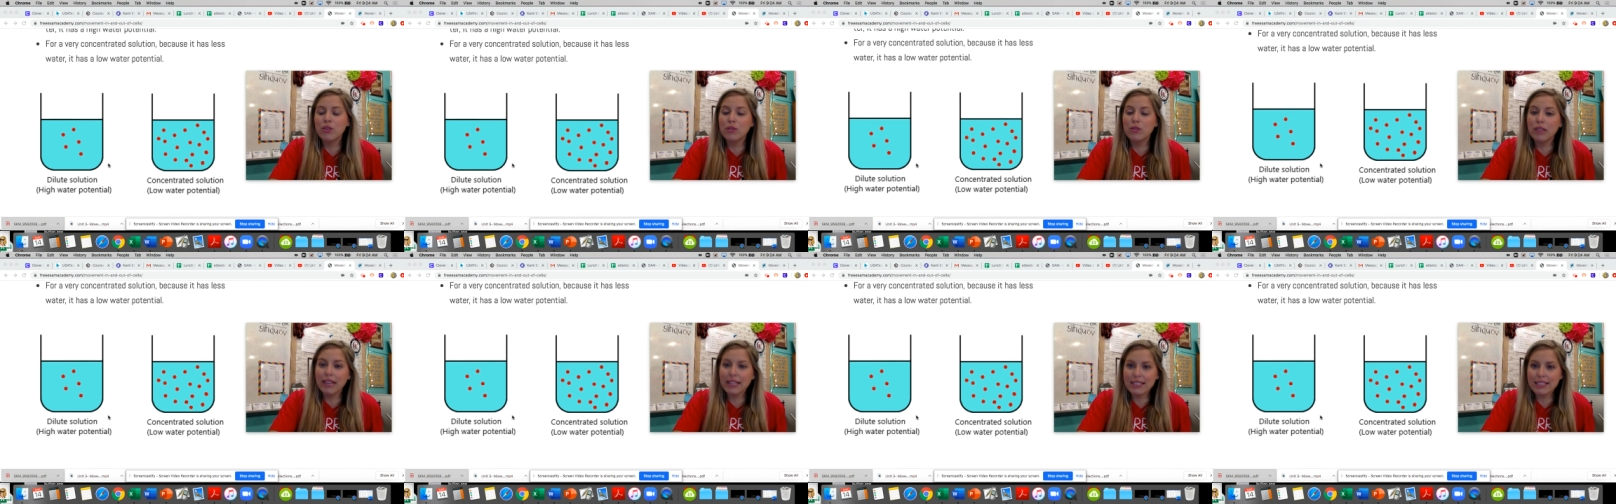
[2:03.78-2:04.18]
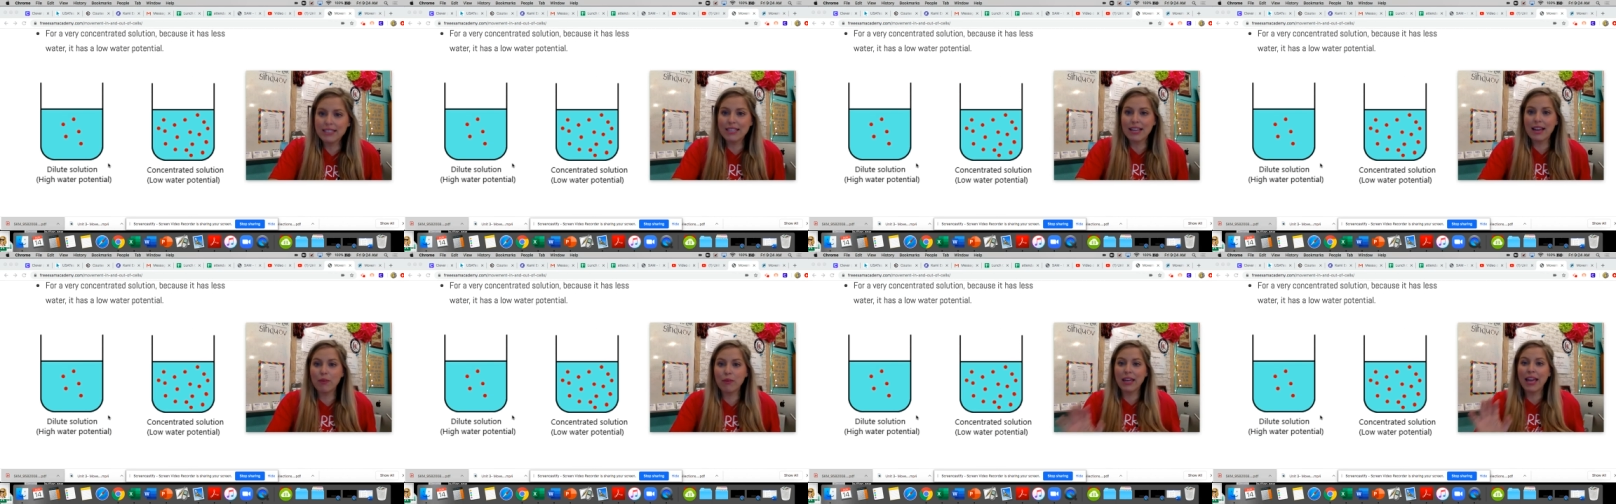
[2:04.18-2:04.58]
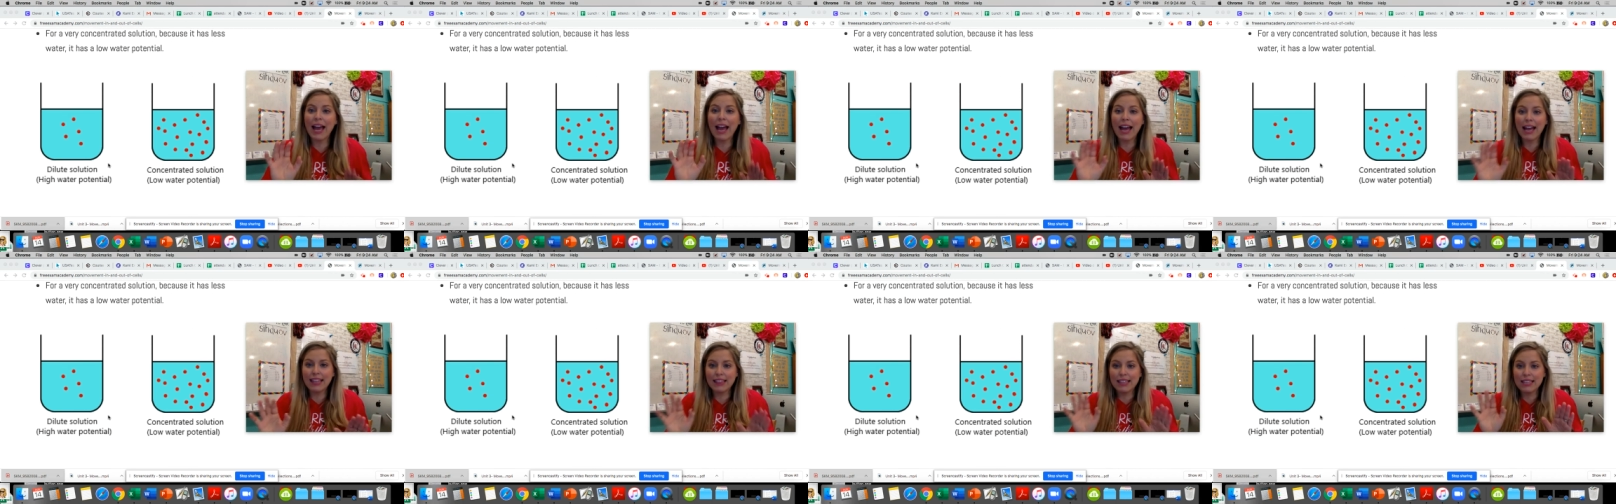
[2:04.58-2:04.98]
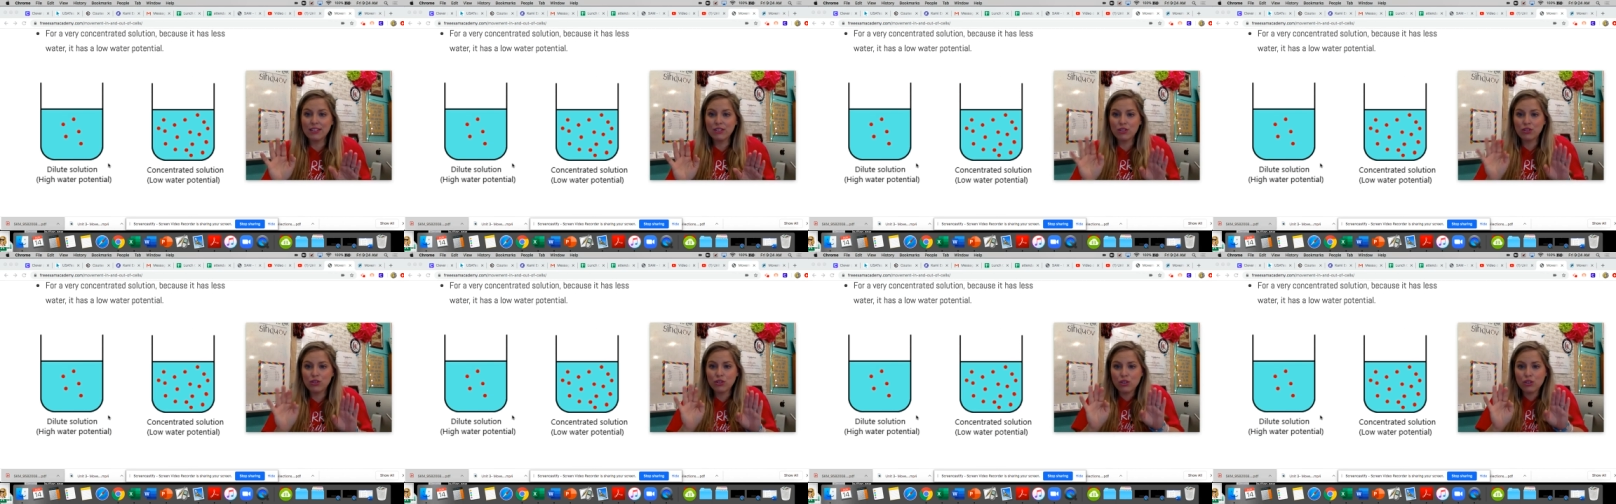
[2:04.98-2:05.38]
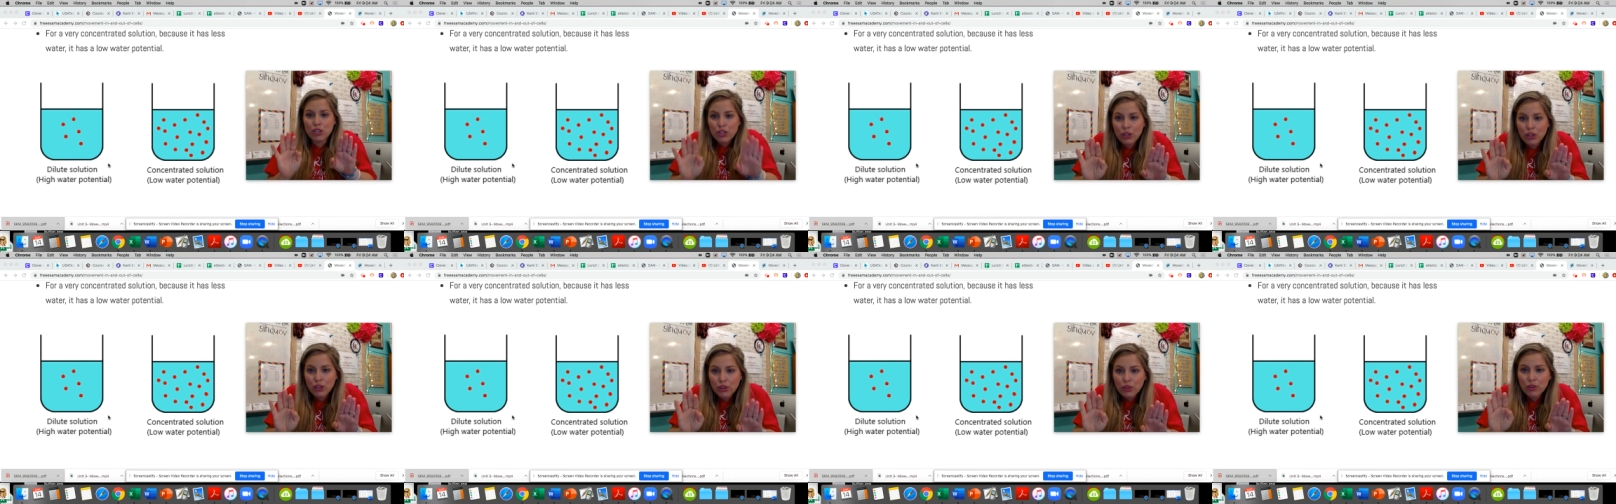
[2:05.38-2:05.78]
let's say we had these
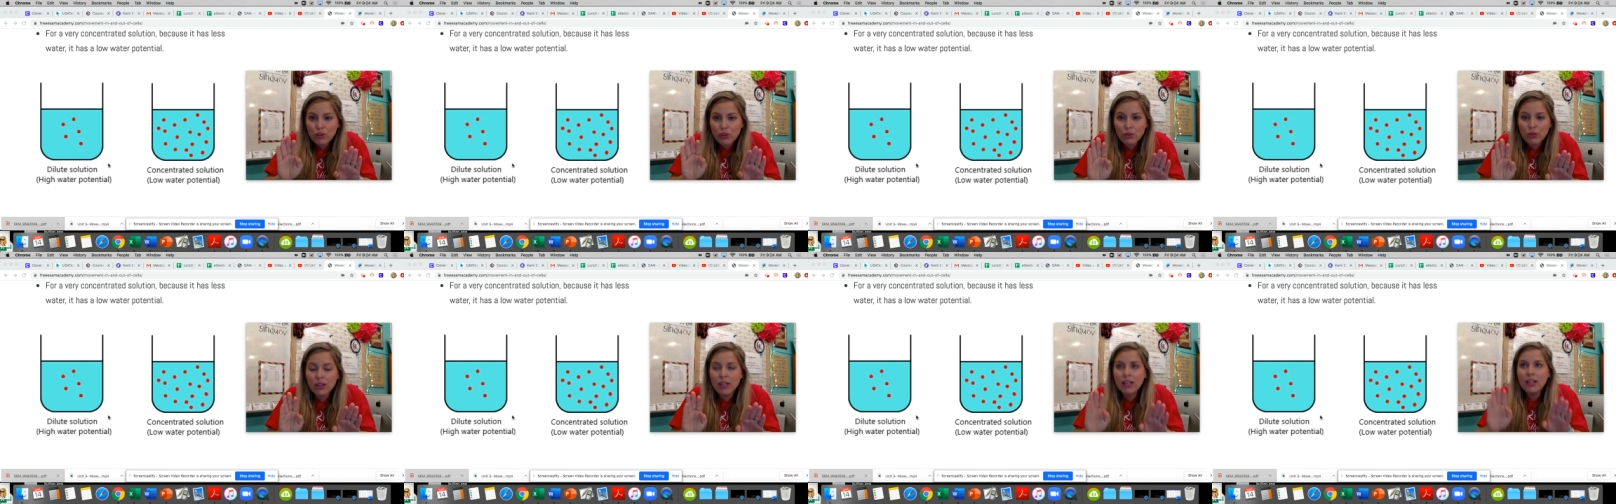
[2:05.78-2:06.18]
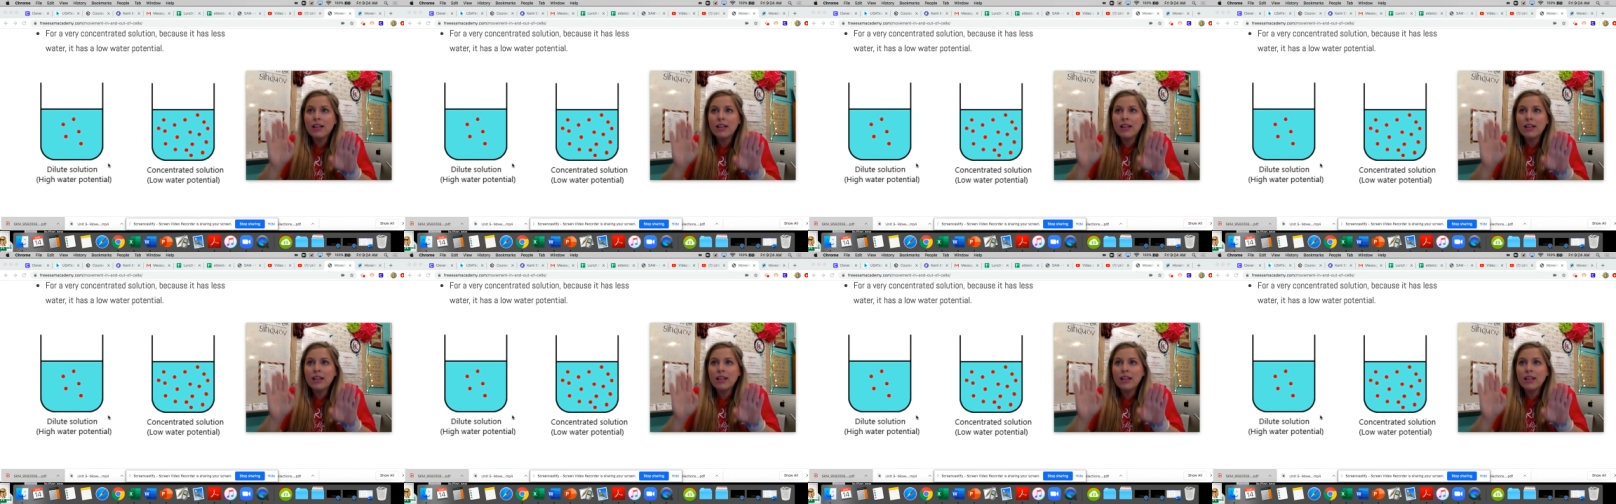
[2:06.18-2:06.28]
two.